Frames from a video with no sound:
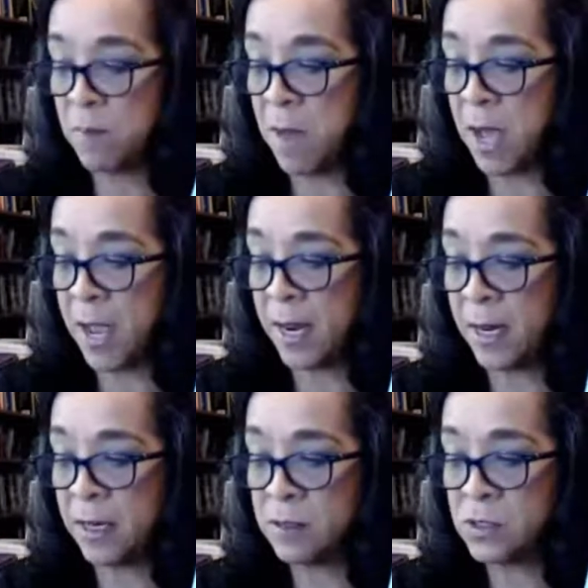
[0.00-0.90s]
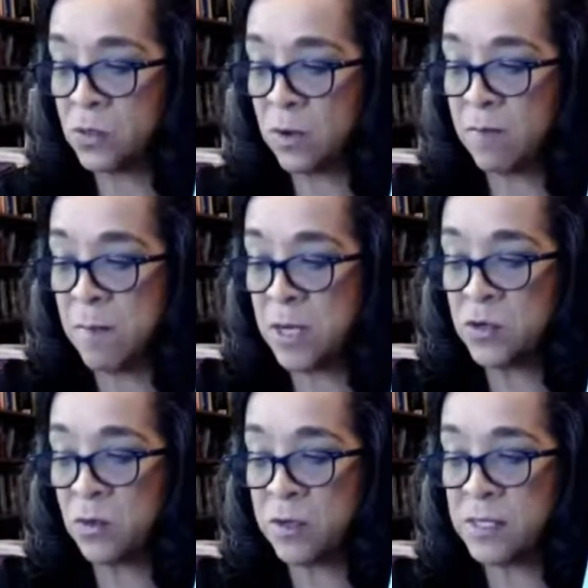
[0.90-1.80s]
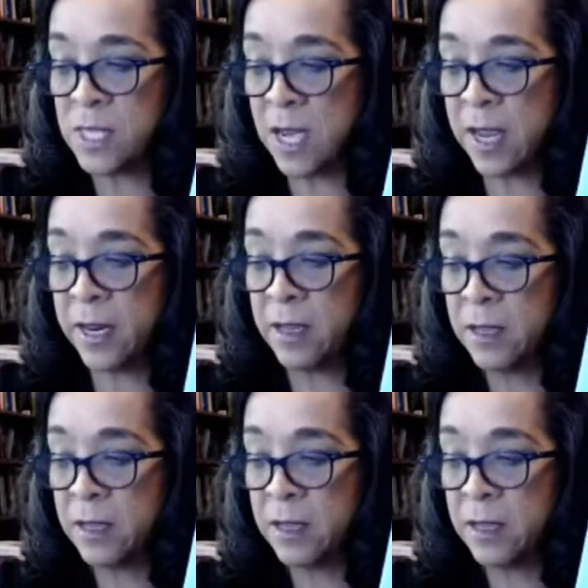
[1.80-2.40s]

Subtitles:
my sort of mentors that I